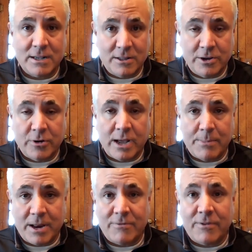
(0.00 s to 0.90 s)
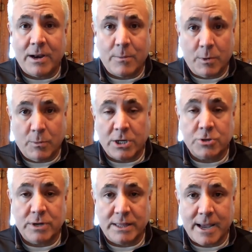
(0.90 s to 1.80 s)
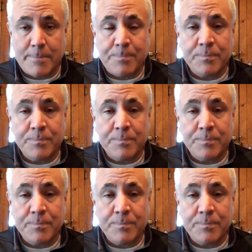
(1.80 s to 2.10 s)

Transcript: clear net benefit and we want to treat them.